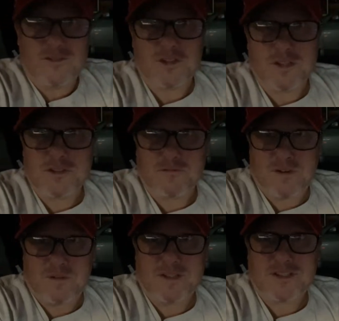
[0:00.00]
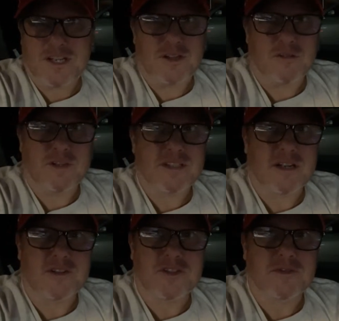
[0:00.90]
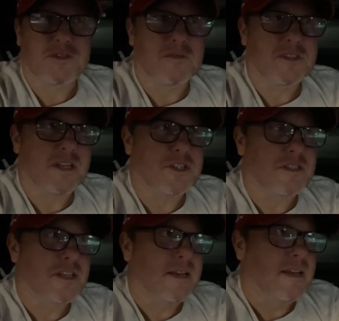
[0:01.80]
So these are very senior retired Secret Service agents.